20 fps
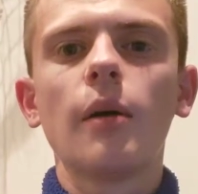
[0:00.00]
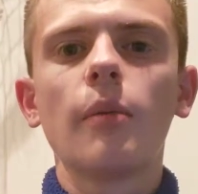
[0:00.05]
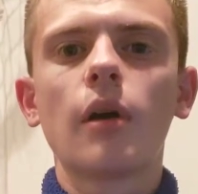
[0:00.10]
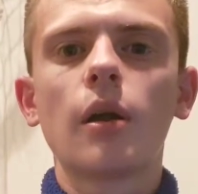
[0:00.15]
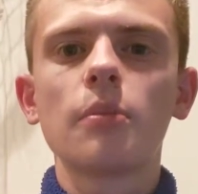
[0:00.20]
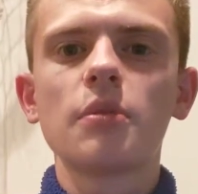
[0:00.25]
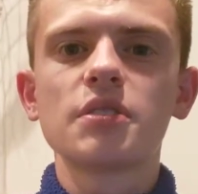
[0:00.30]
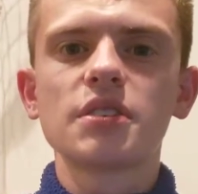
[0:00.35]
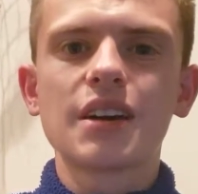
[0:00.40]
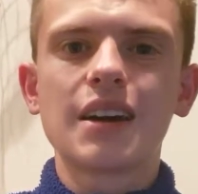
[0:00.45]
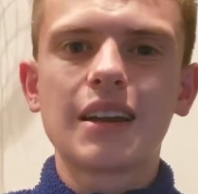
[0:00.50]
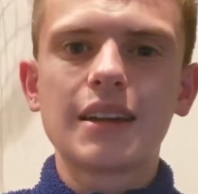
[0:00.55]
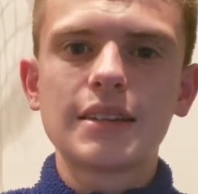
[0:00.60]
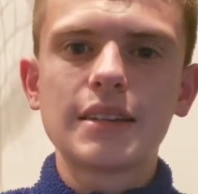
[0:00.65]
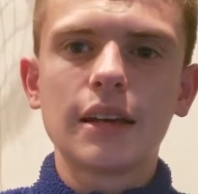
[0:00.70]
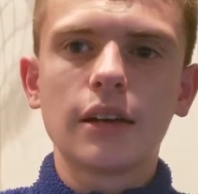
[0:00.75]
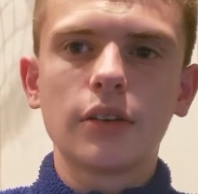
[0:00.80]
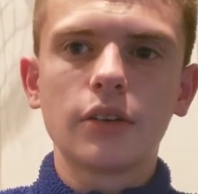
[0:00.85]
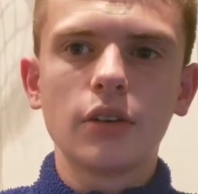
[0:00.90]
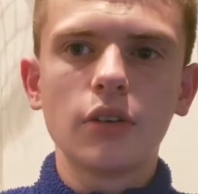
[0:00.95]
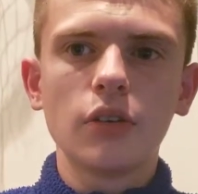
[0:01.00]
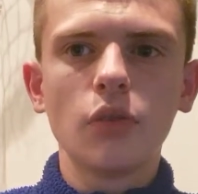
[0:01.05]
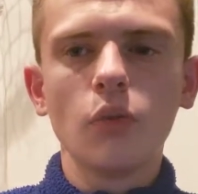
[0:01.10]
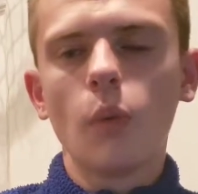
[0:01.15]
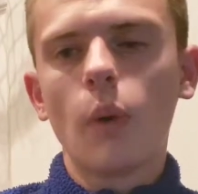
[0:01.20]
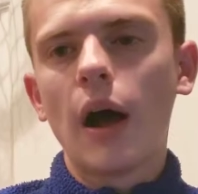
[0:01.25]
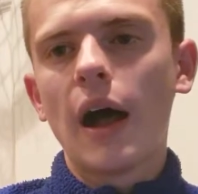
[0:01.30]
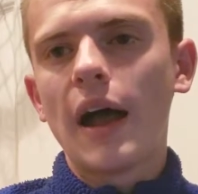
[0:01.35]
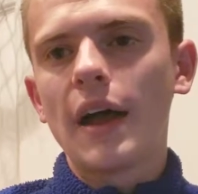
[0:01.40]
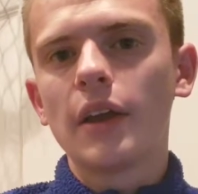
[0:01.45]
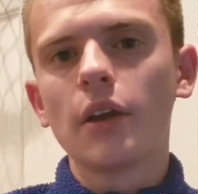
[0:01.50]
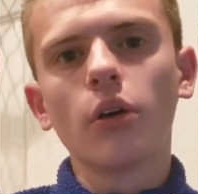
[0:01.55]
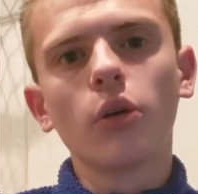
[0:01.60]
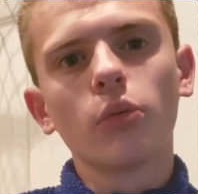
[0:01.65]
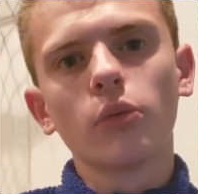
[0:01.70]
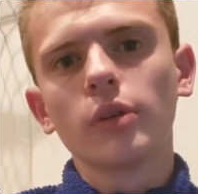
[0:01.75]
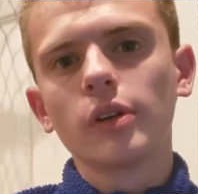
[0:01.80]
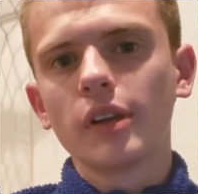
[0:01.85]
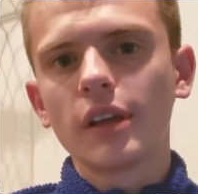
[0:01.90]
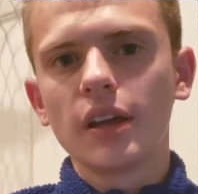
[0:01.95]
but I'm just kind of telling you why I don't
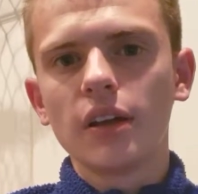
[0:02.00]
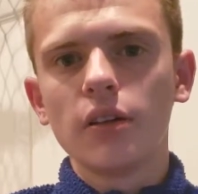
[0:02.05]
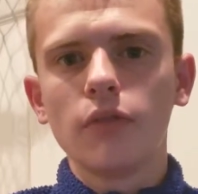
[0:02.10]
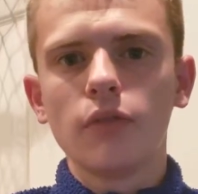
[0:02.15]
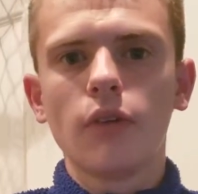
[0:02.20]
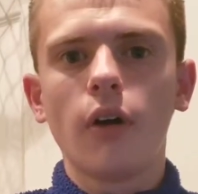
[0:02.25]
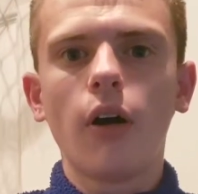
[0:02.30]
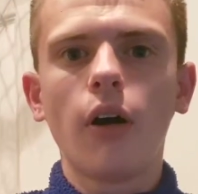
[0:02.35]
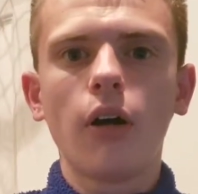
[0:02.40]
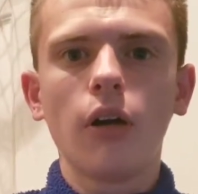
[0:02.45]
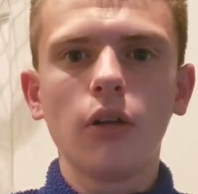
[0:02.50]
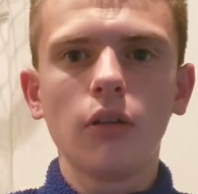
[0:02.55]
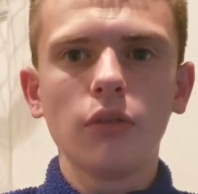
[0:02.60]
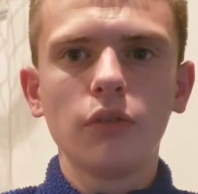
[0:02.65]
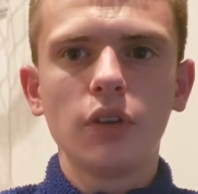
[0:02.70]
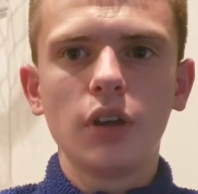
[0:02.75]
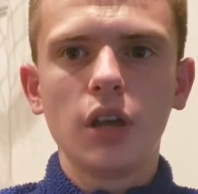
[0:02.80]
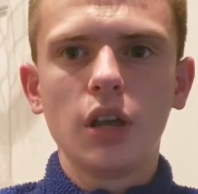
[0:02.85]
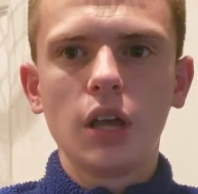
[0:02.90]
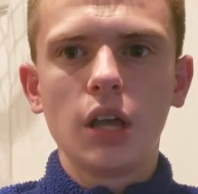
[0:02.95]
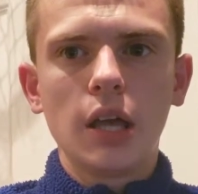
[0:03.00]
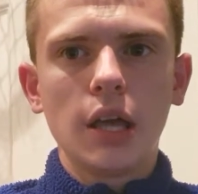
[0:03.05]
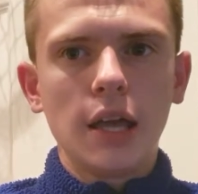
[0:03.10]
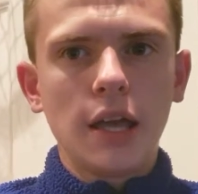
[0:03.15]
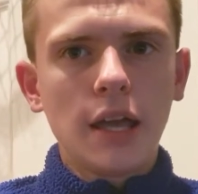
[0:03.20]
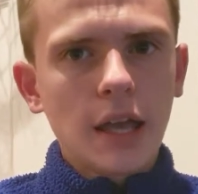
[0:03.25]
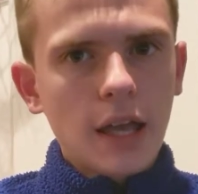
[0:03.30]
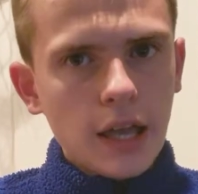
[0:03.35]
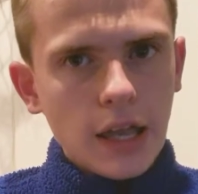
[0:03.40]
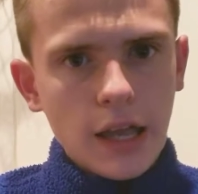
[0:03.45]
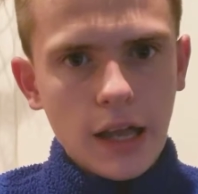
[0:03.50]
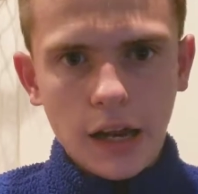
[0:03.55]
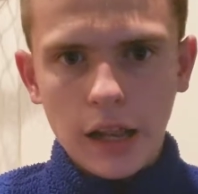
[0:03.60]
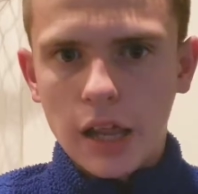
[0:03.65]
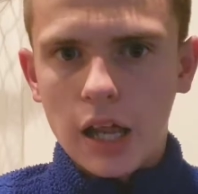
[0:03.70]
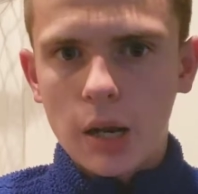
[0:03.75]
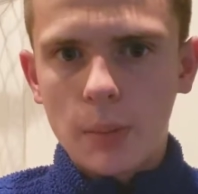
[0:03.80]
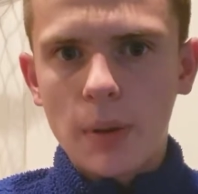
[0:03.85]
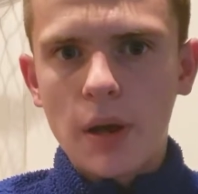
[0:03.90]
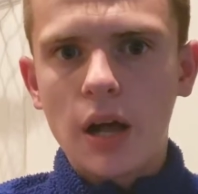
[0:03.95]
really get involved in a
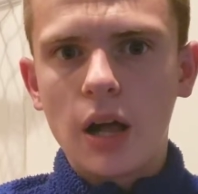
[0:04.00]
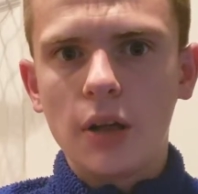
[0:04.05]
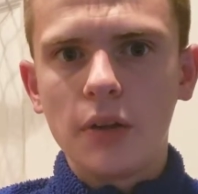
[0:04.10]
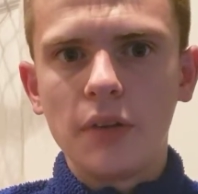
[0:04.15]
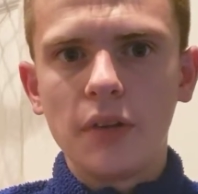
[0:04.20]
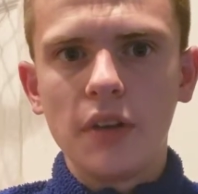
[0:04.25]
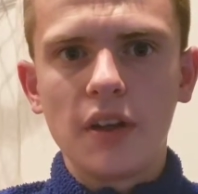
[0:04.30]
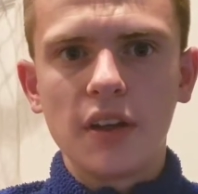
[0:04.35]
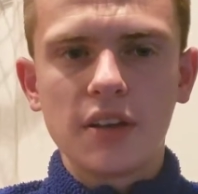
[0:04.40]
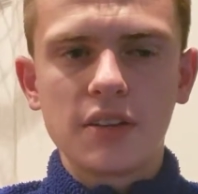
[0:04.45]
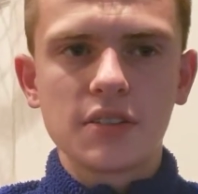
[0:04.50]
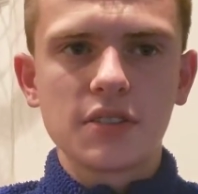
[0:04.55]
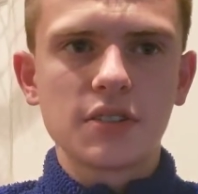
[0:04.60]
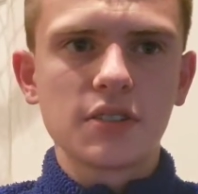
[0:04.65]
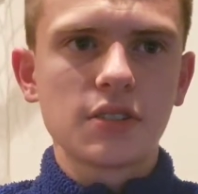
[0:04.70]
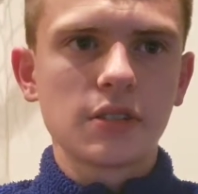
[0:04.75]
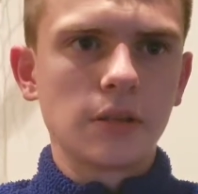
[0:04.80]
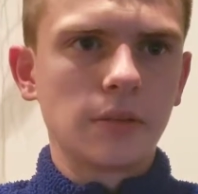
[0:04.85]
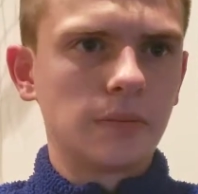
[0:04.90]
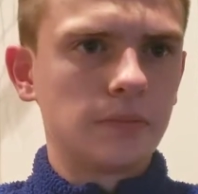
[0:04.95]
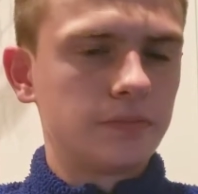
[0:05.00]
lot of politics,